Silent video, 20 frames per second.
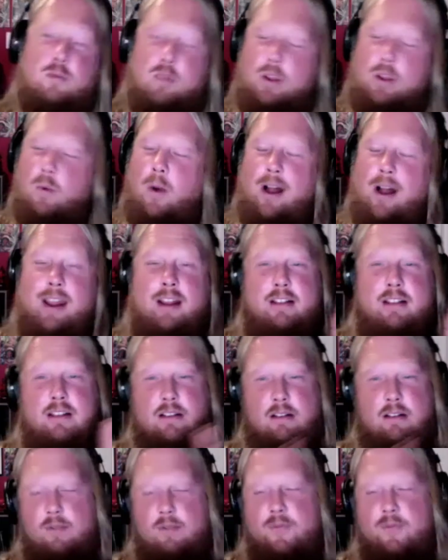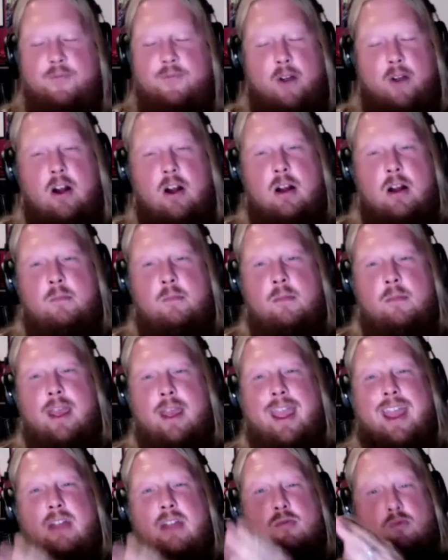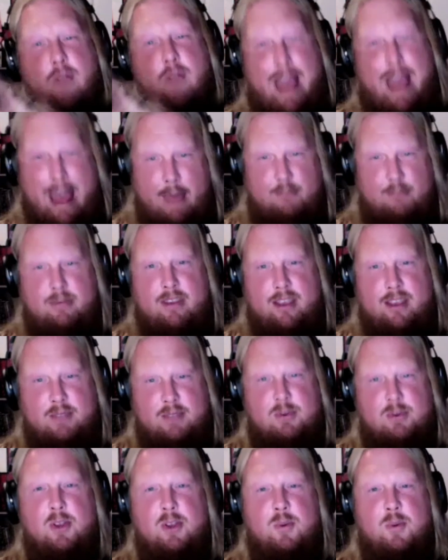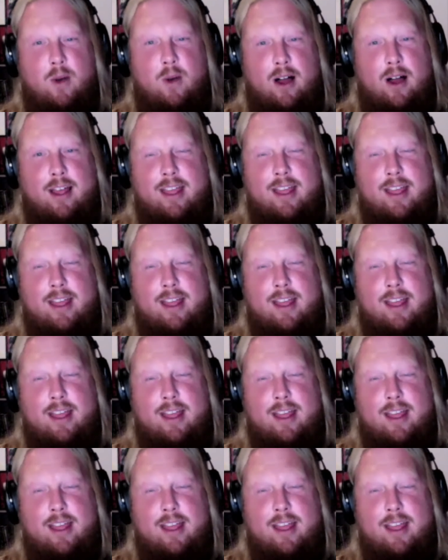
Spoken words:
want it firm and wrapped is what you want.